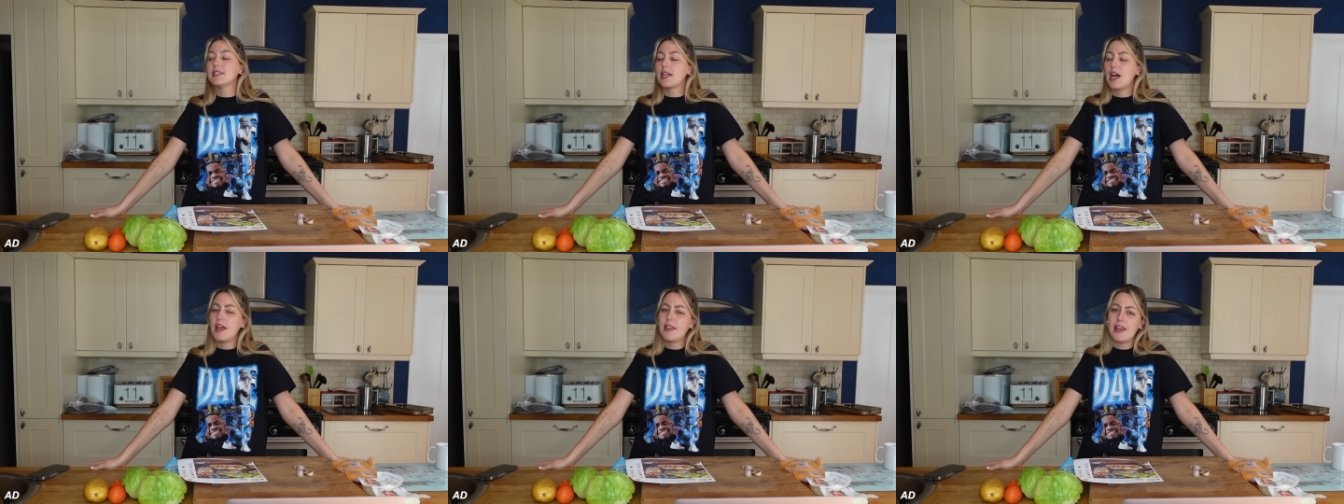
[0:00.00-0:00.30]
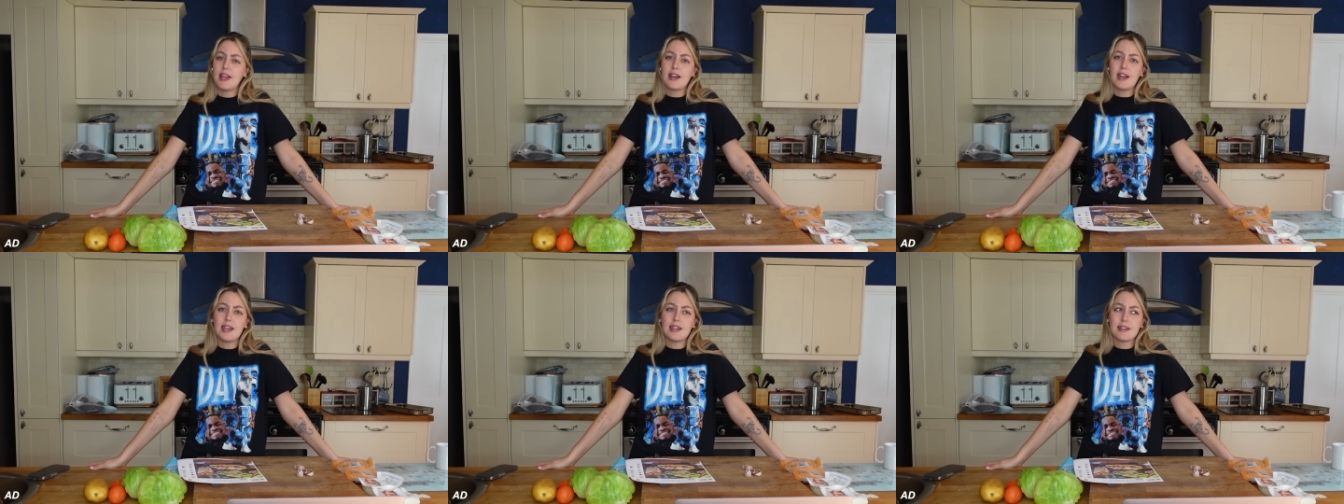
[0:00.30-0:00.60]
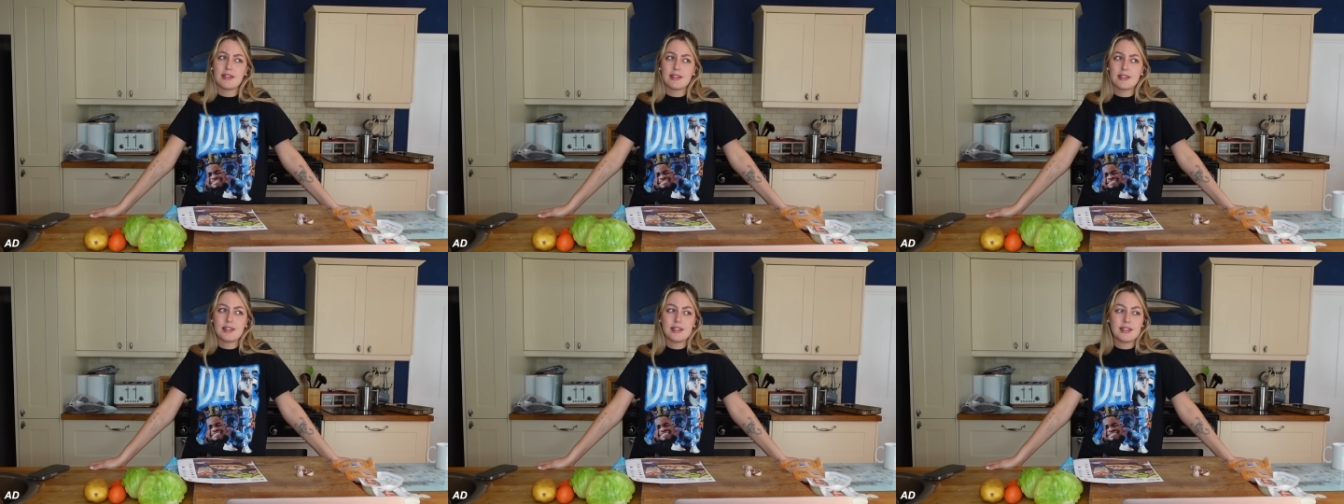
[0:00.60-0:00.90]
I think
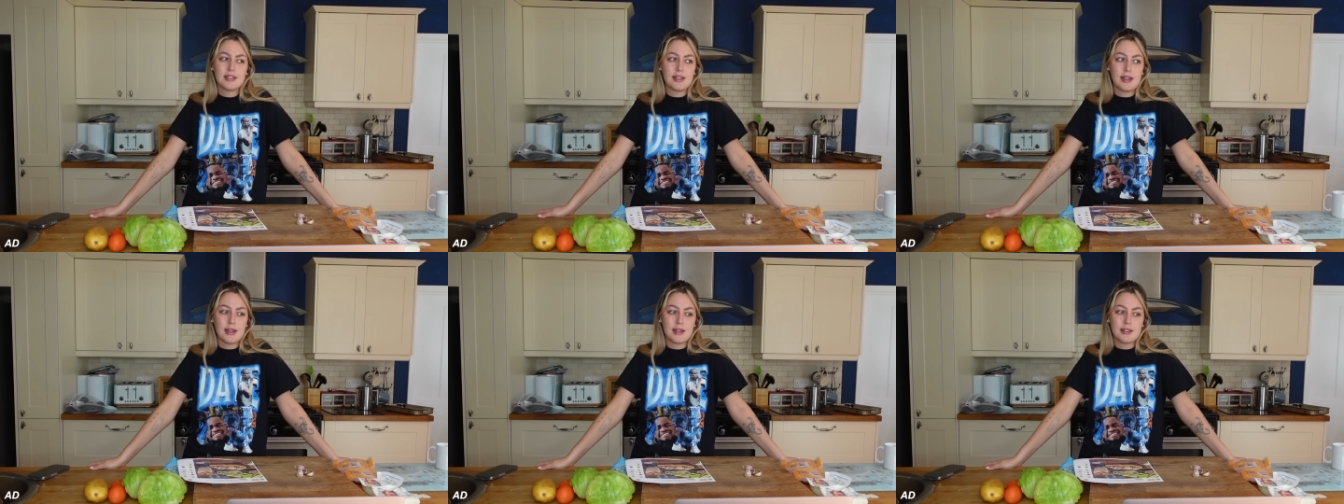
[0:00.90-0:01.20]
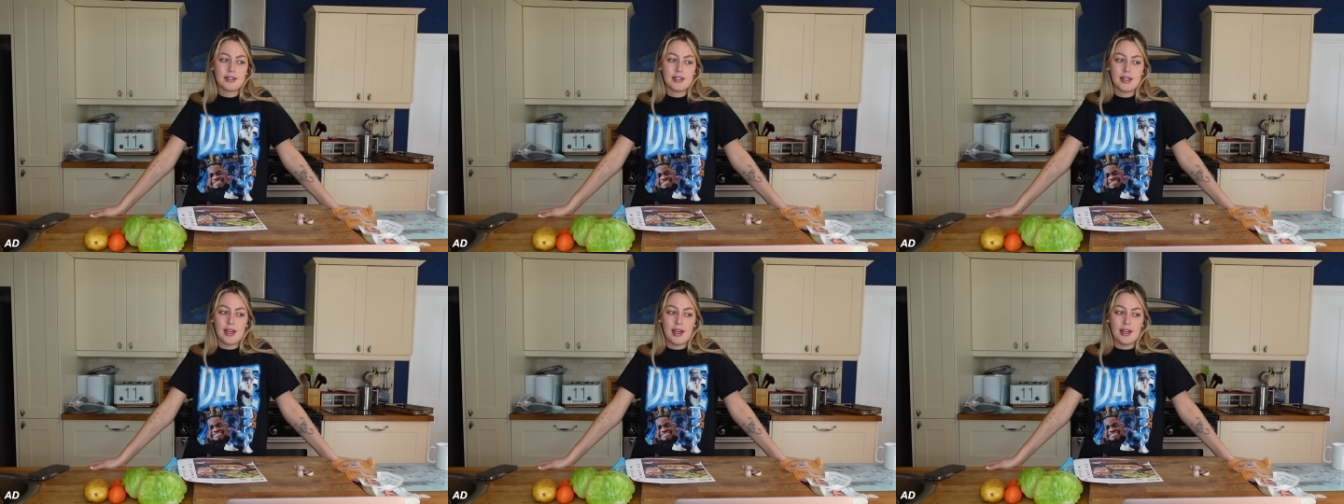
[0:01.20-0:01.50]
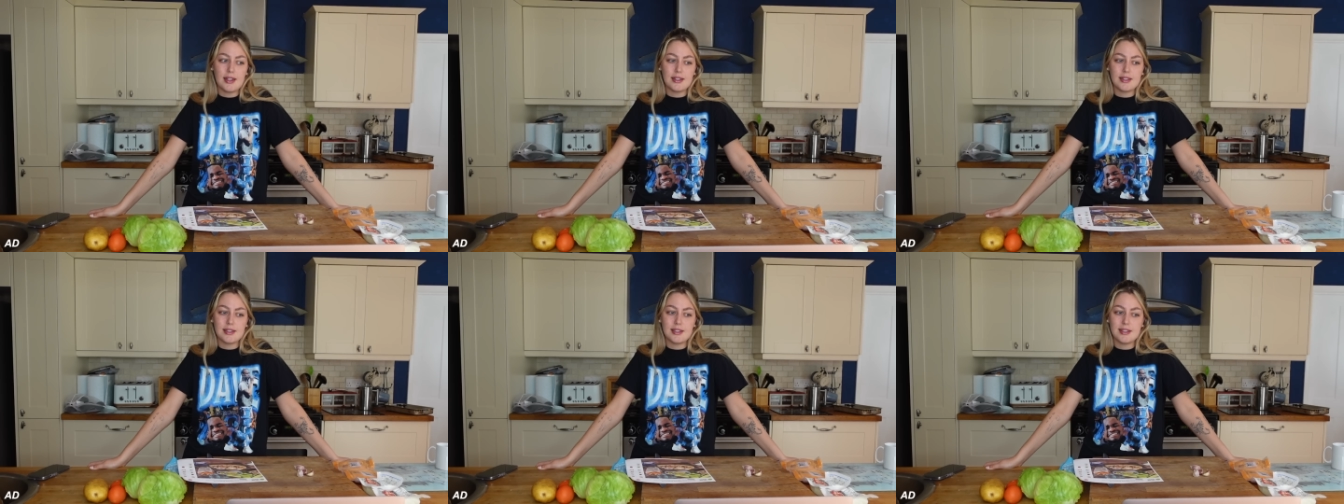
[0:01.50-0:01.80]
like six
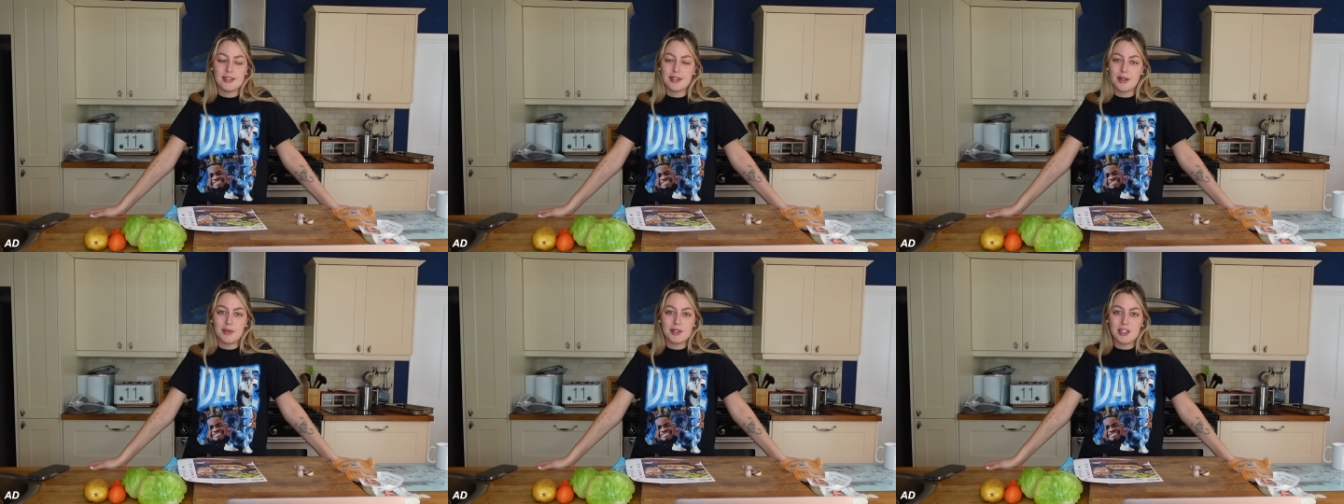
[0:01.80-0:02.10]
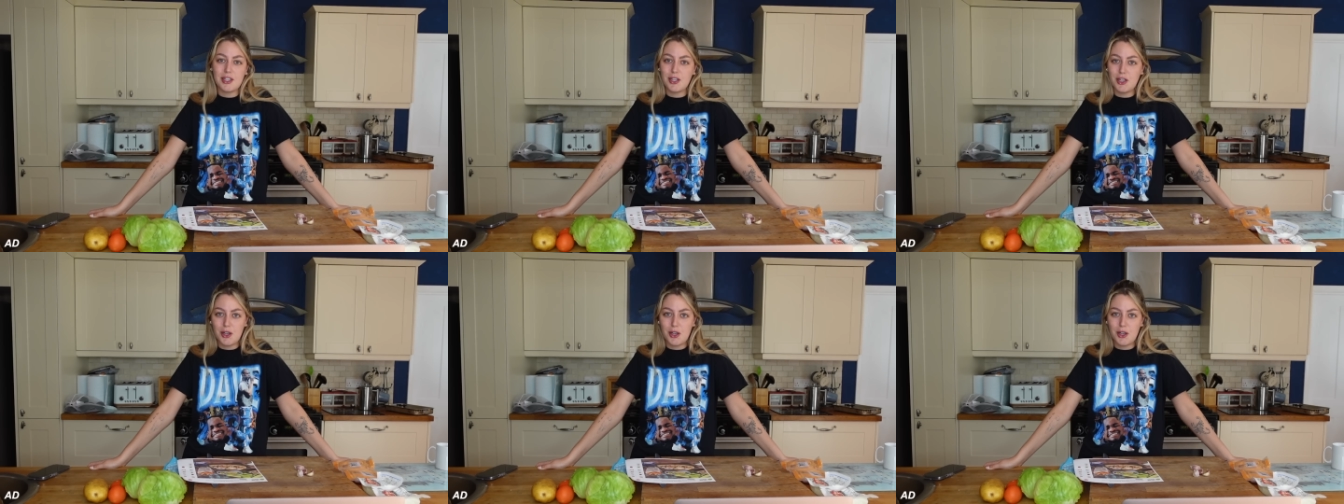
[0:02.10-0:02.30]
years since I was in